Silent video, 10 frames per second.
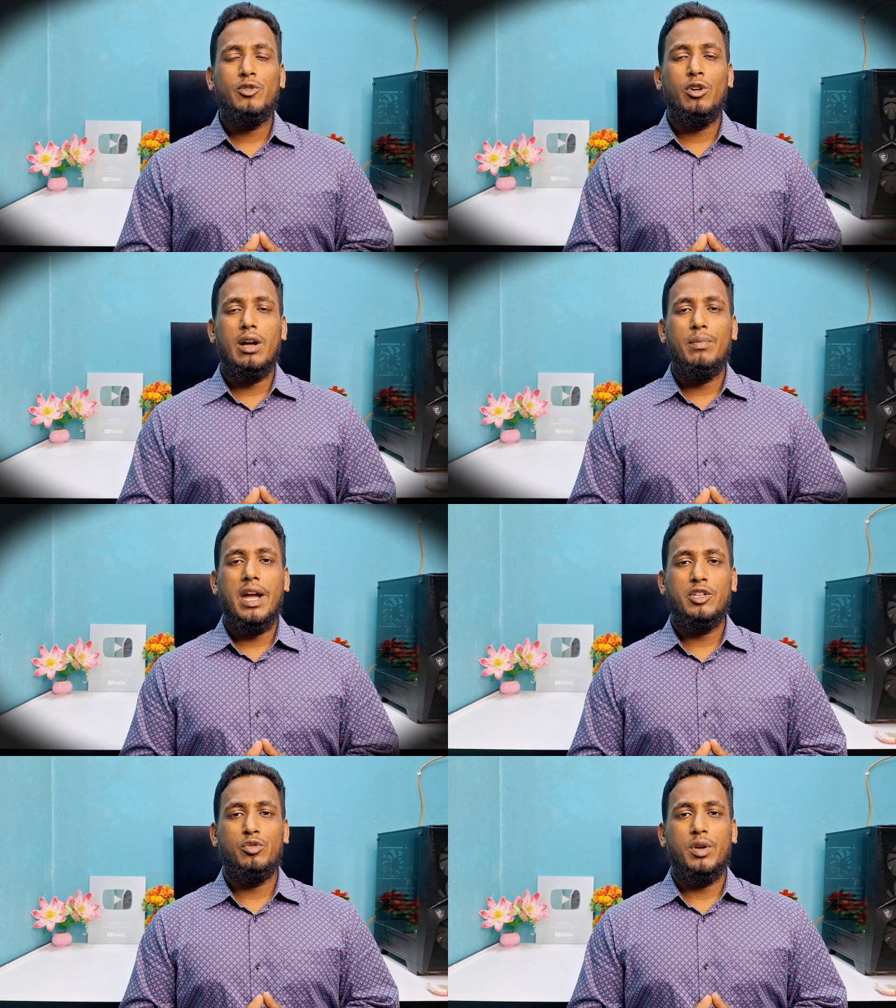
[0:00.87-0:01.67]
welcome
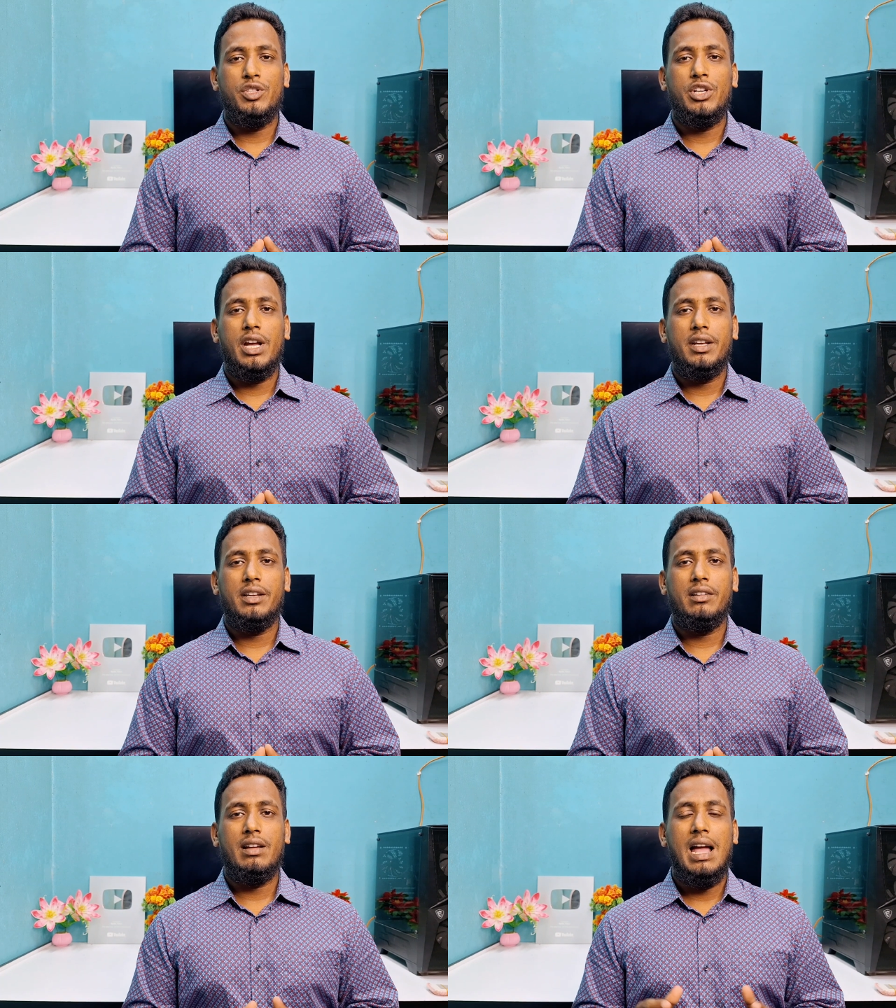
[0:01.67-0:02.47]
back to my channel,
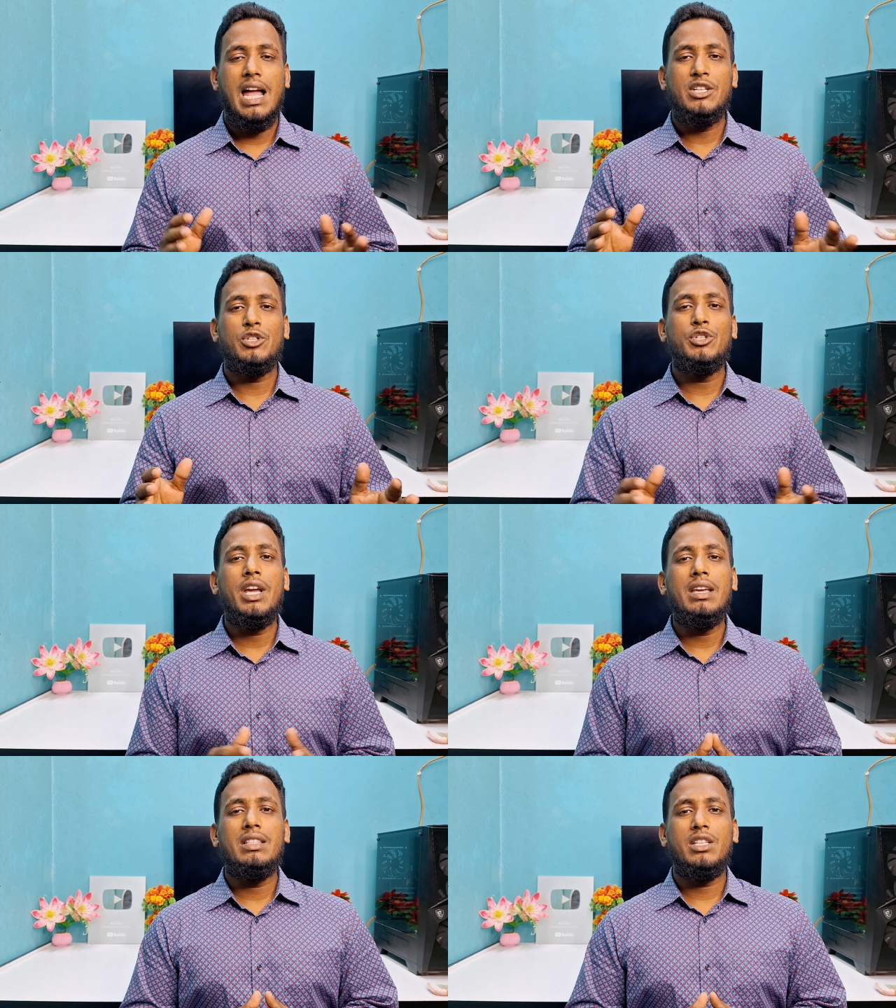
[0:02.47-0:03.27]
and
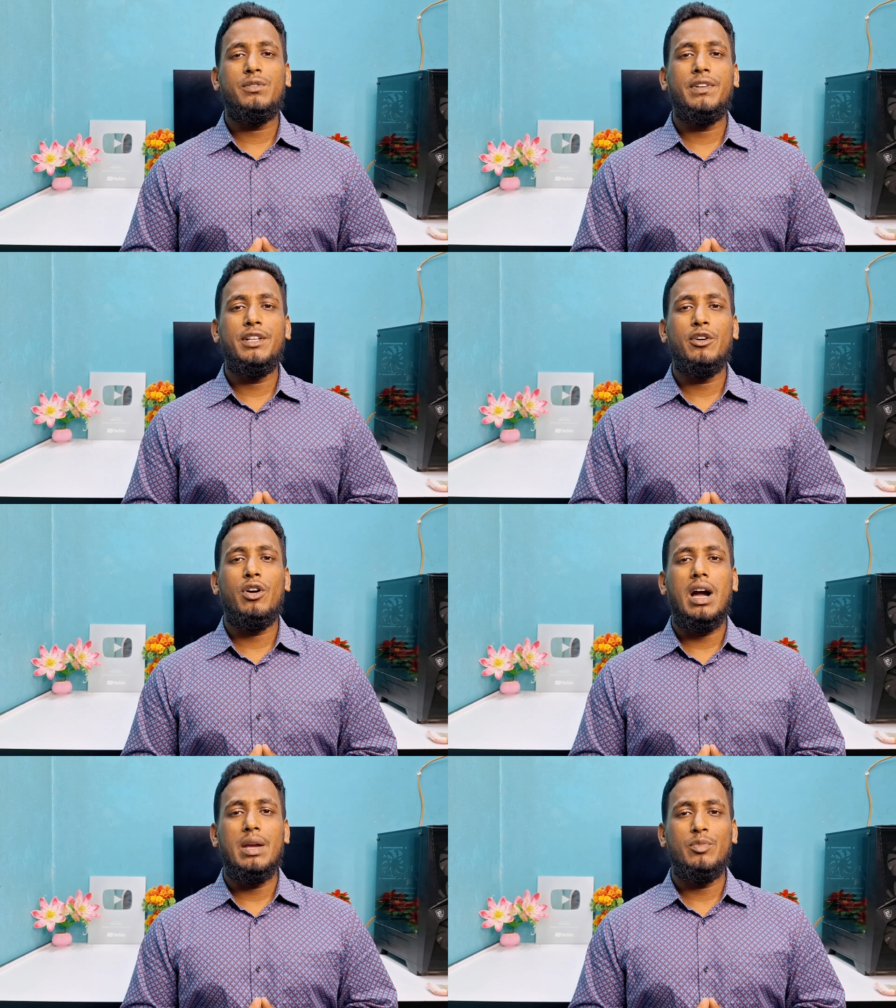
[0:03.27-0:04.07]
today in this video
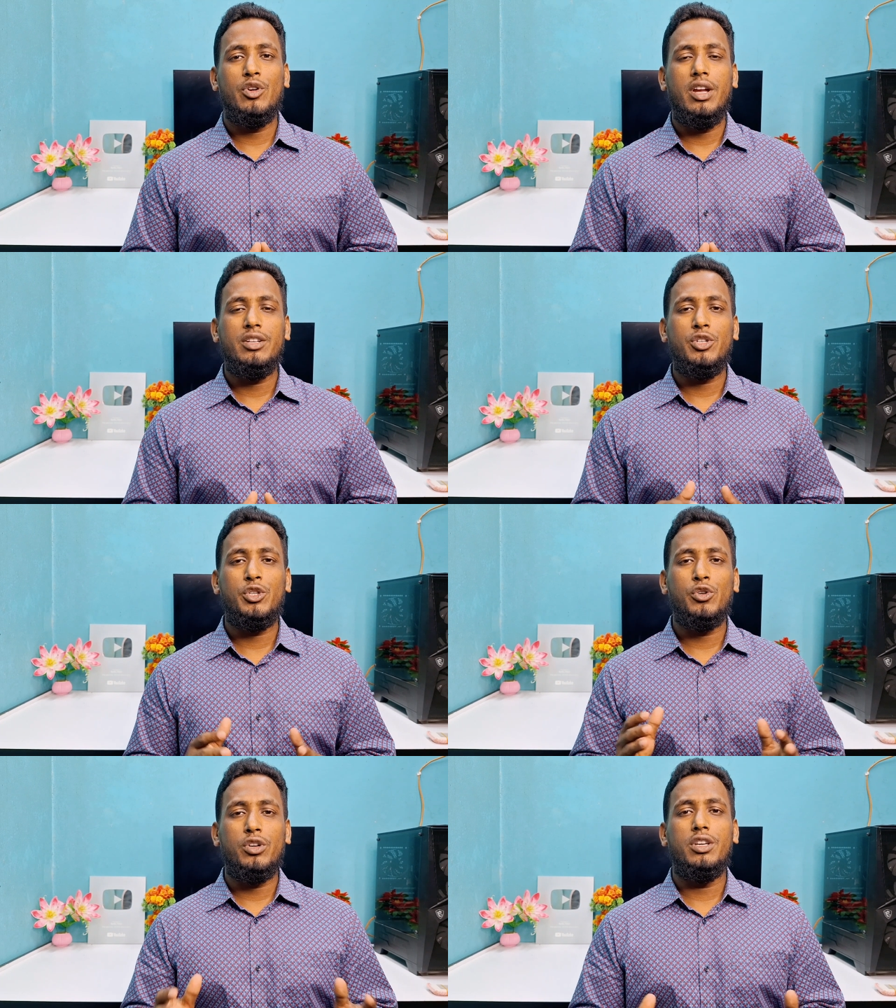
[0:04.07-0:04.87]
I'm going to
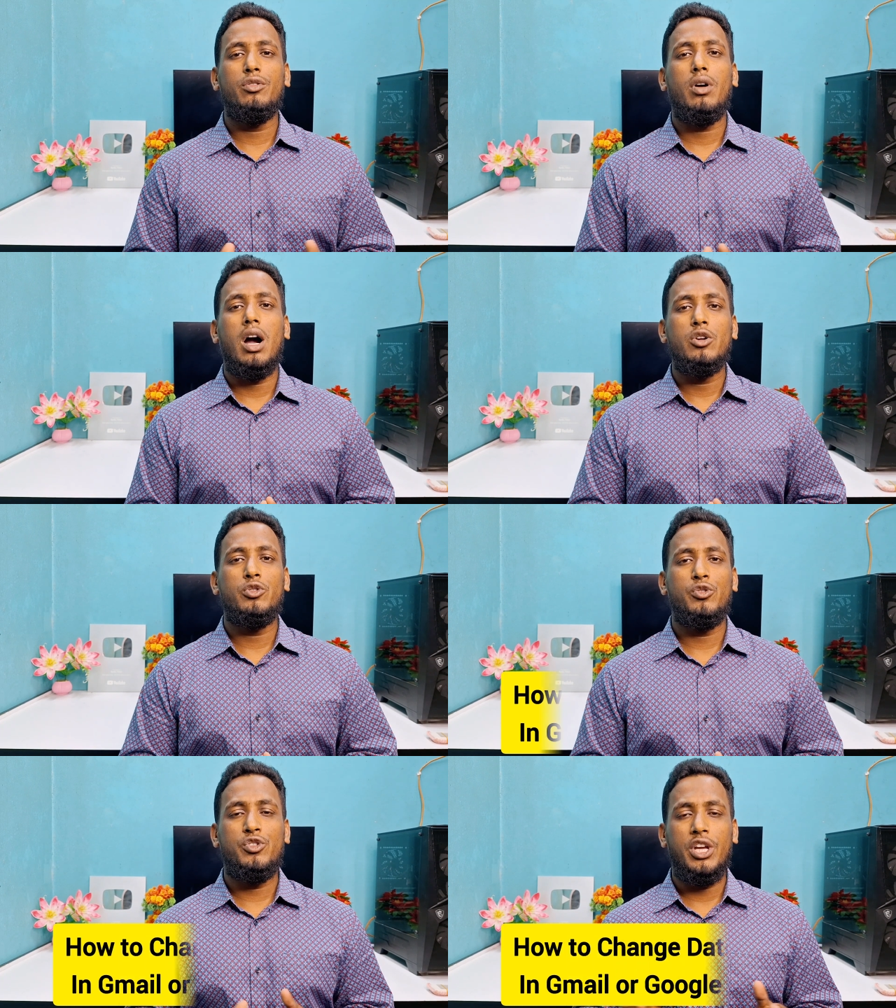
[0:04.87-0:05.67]
show you how to
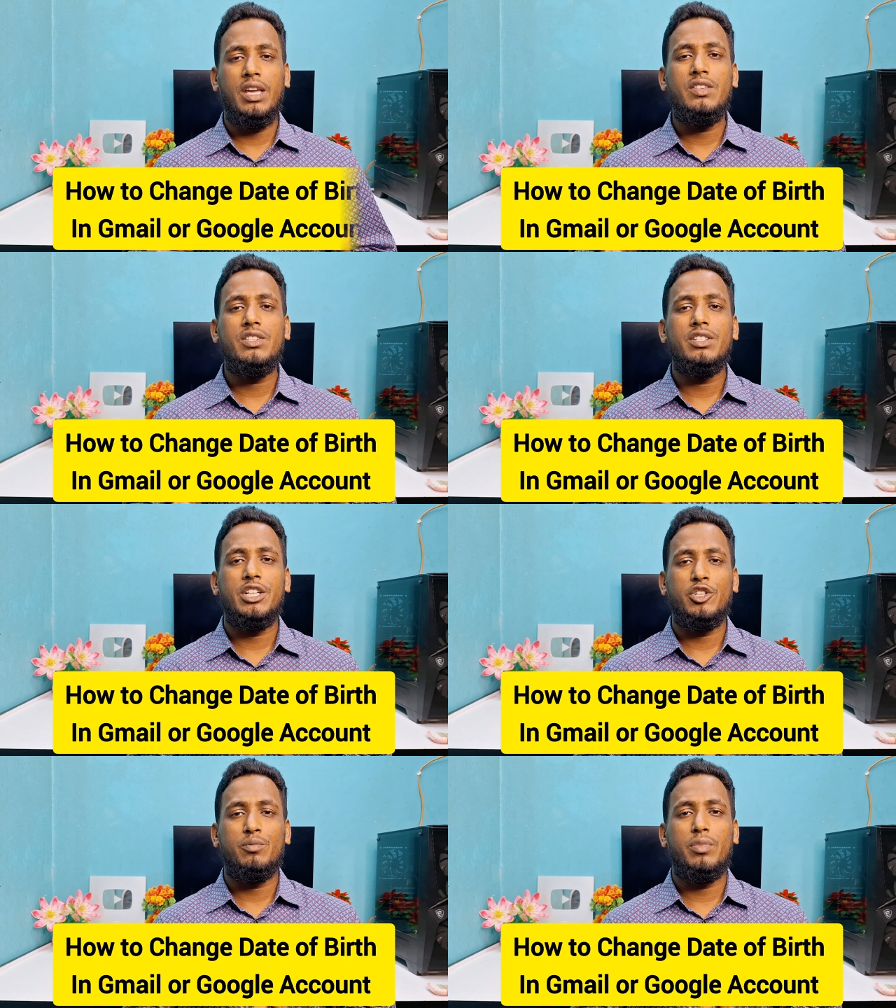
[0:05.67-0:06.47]
change date
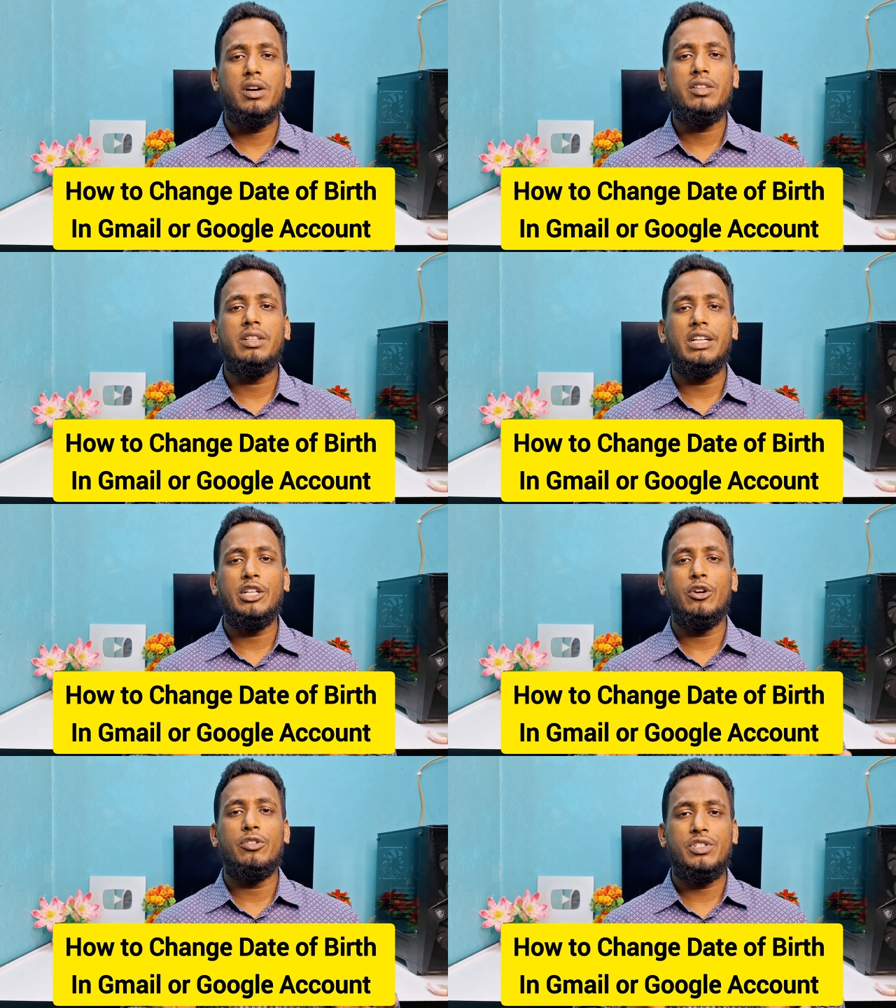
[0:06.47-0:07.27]
of birth in
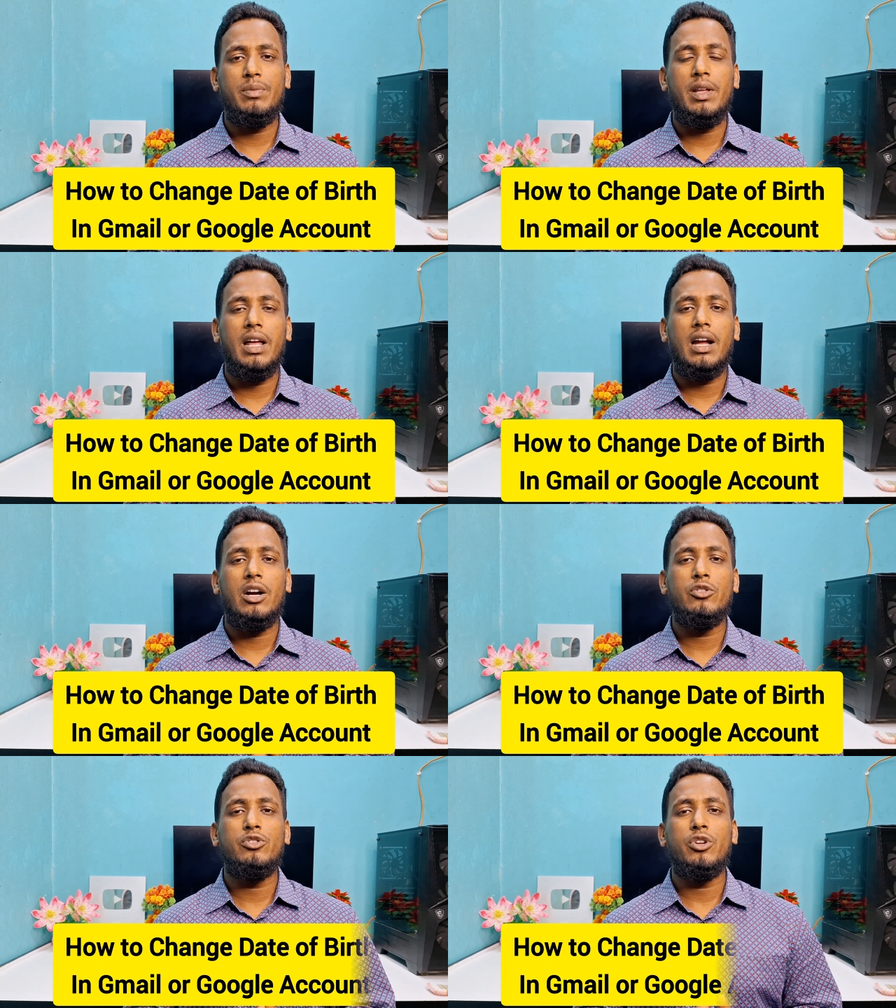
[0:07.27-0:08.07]
your Gmail
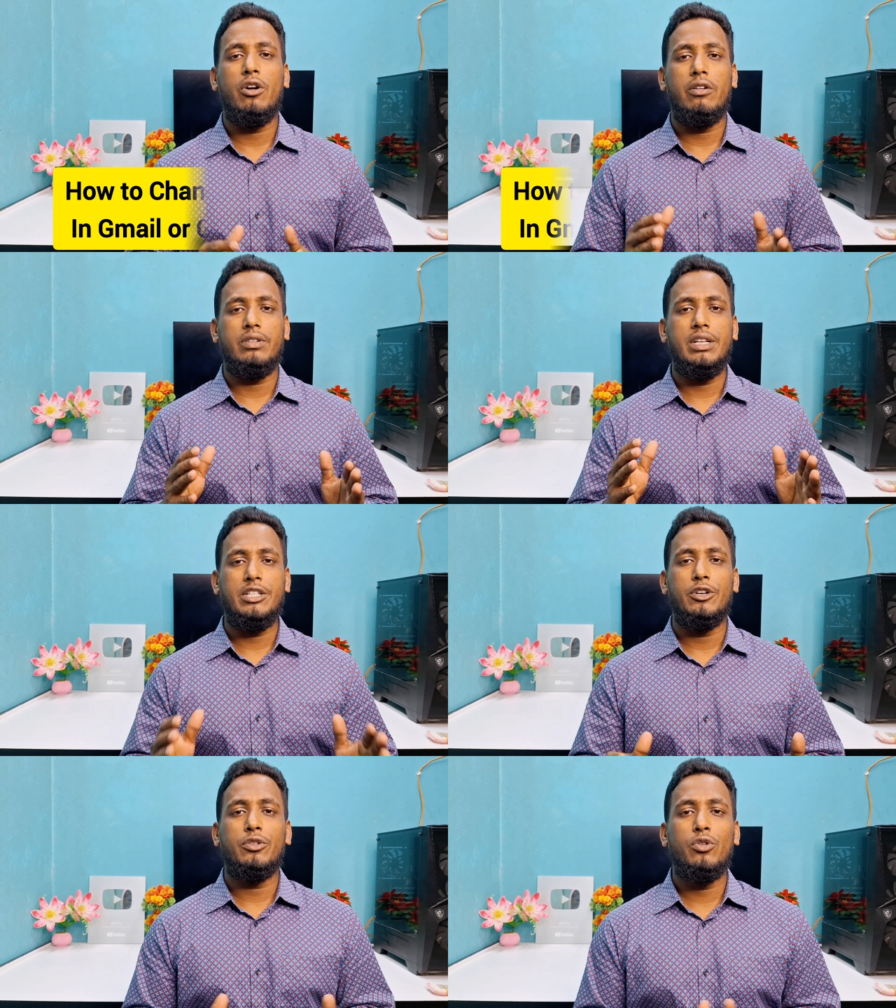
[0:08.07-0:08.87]
account or in
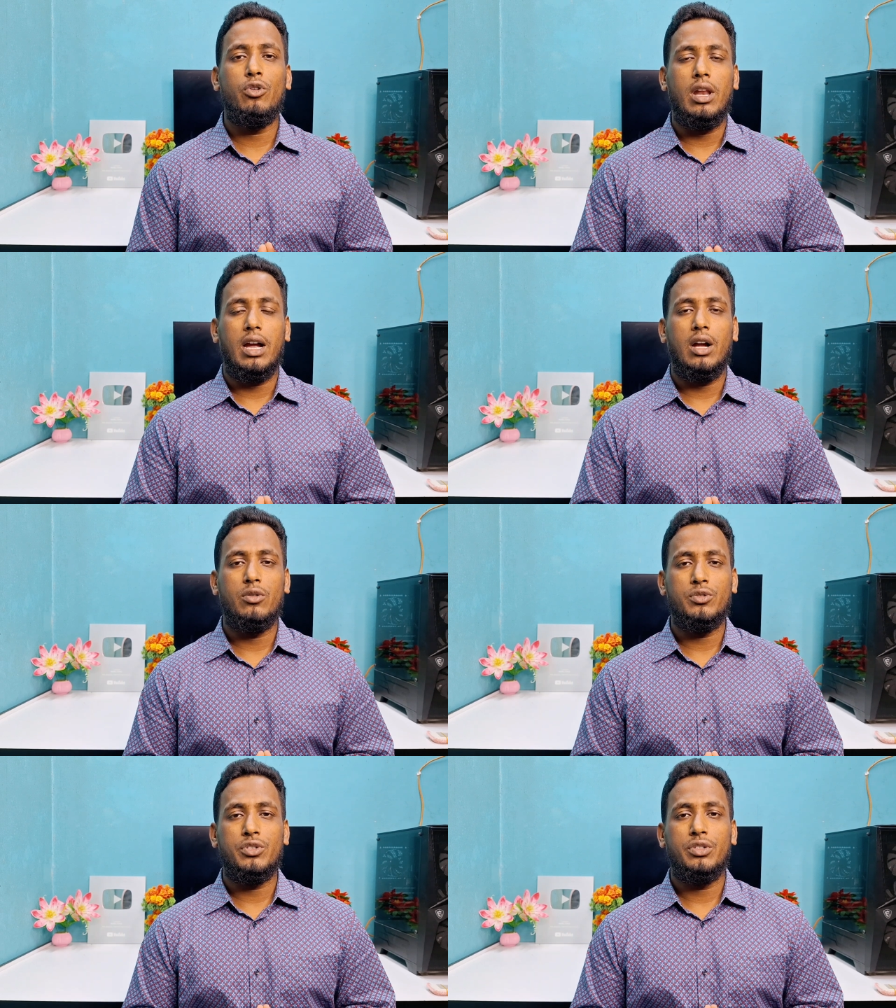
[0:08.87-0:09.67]
your Google
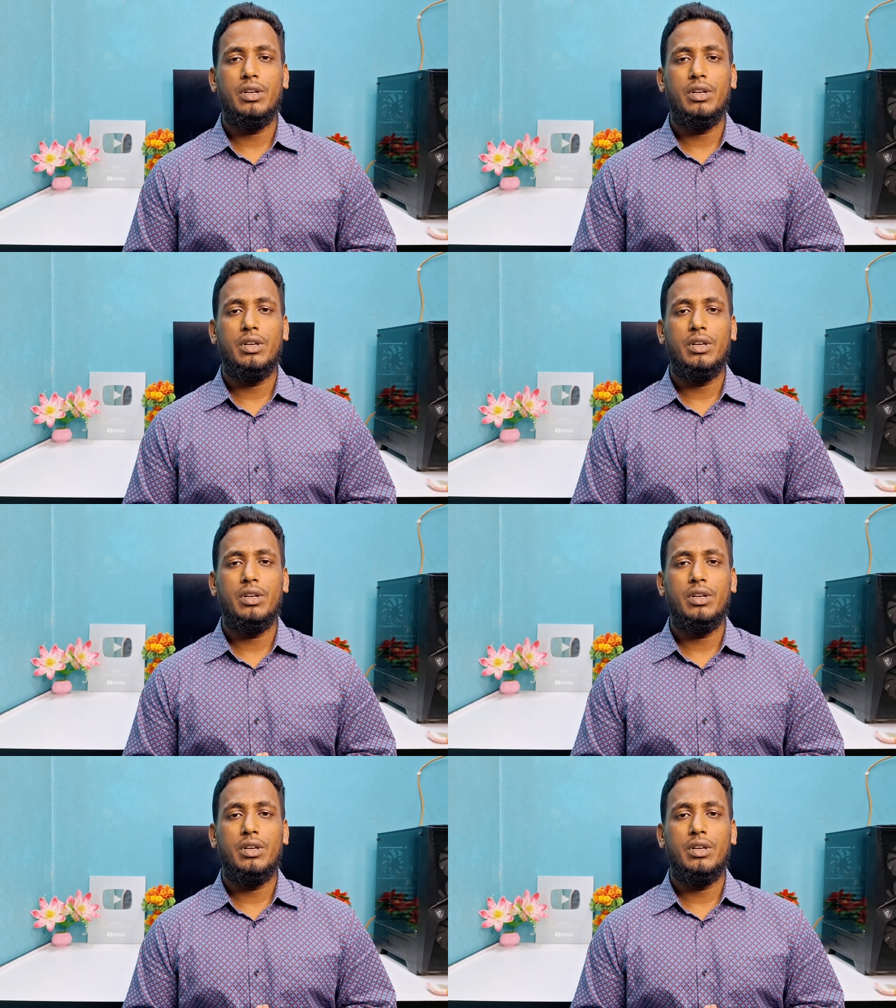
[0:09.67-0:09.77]
account.